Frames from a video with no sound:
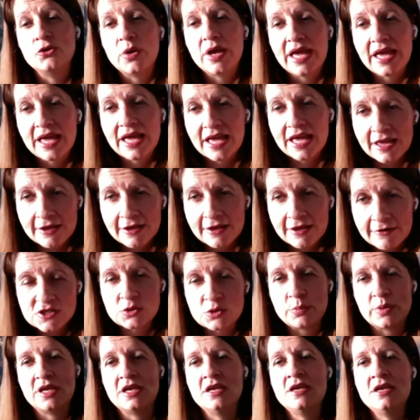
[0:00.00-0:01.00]
You
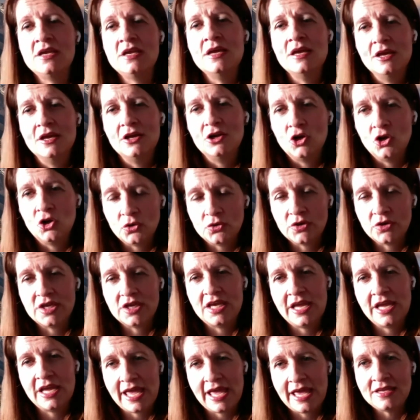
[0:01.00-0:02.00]
have to be
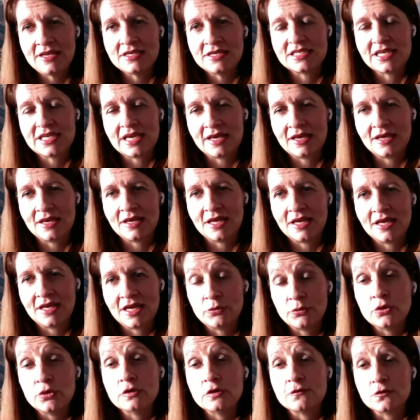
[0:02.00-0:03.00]
looking at
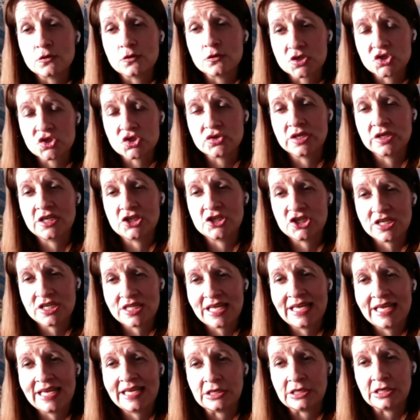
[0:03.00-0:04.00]
a workforce
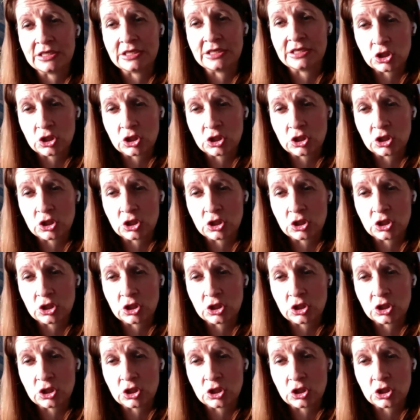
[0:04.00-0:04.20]
strategy that